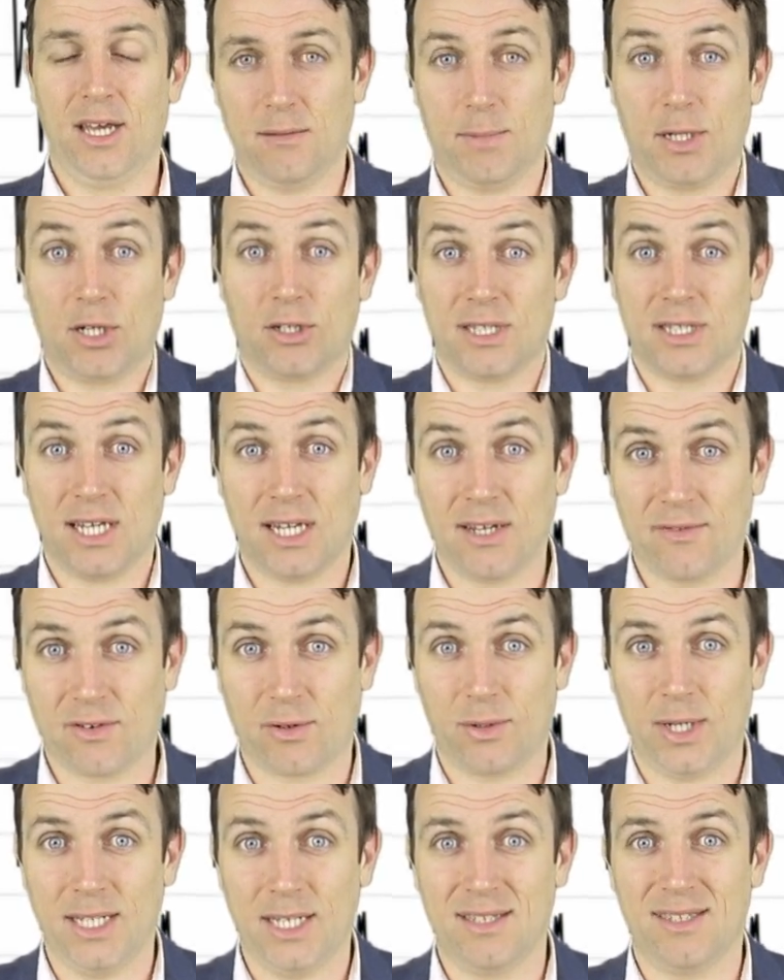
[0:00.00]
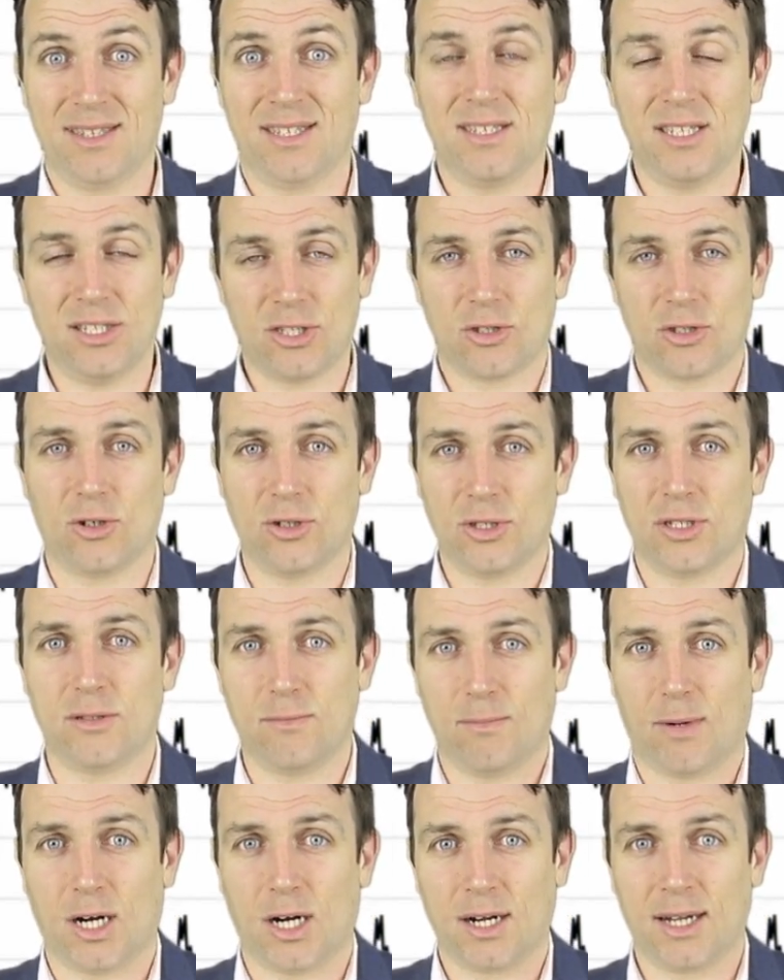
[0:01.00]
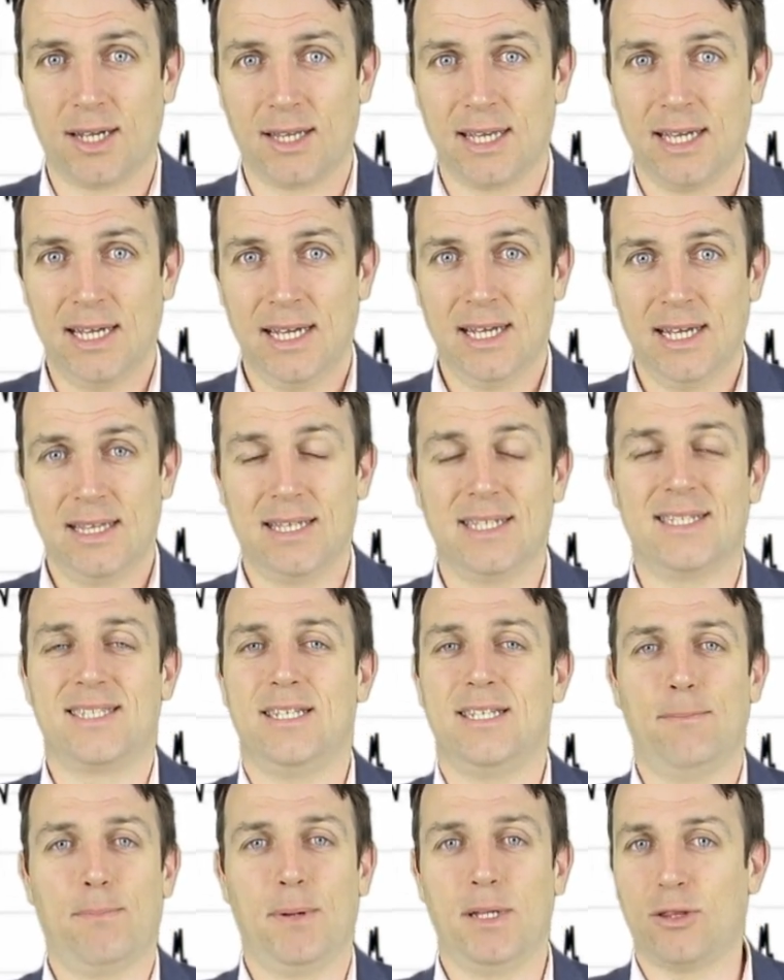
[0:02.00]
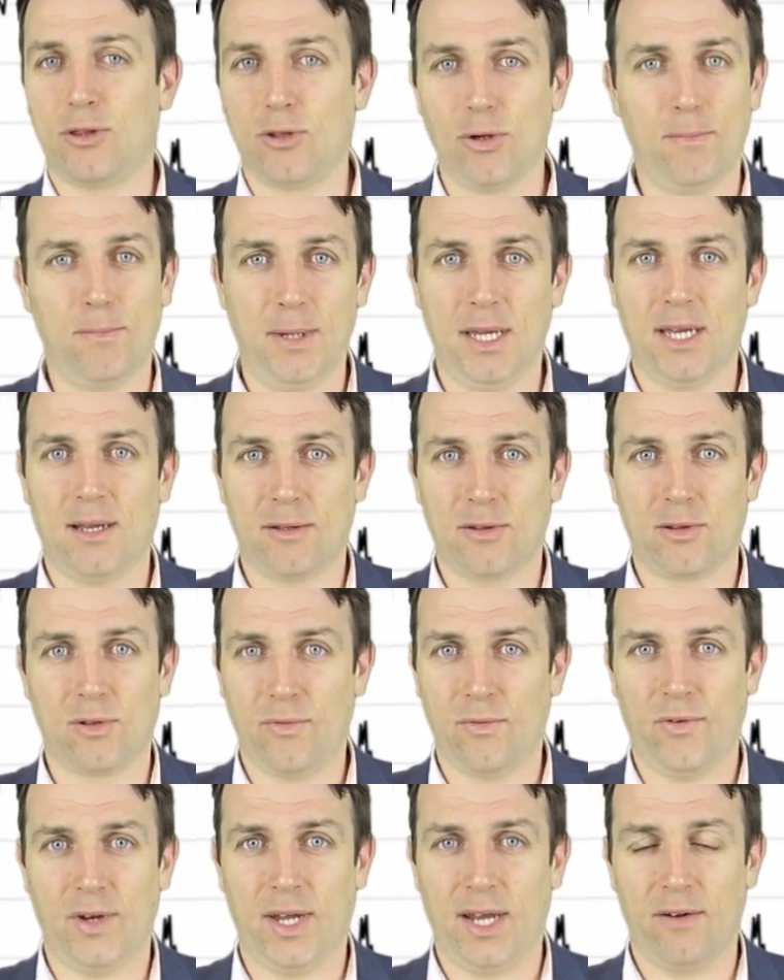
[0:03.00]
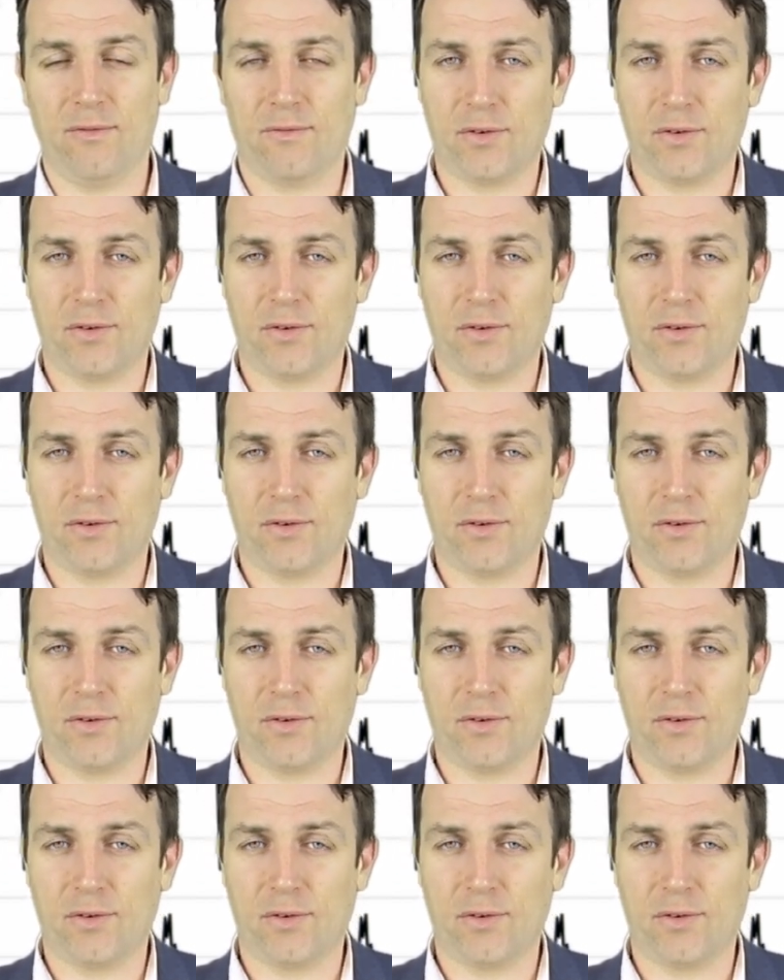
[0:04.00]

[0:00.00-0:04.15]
Because they have created a distorted market that's simply too big to fail.